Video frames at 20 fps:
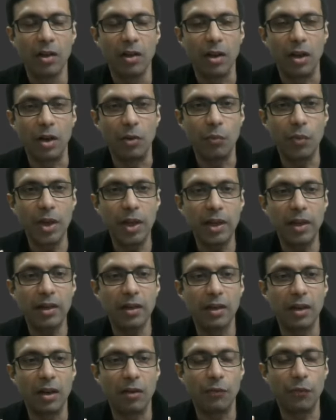Uh,
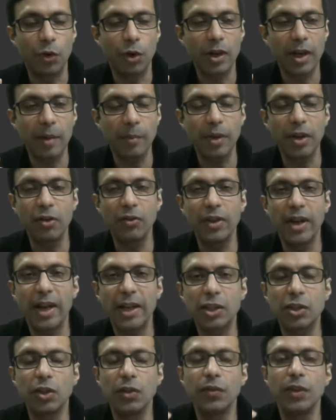we uh, for chemical
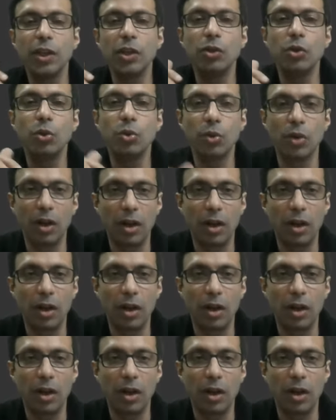reactions we you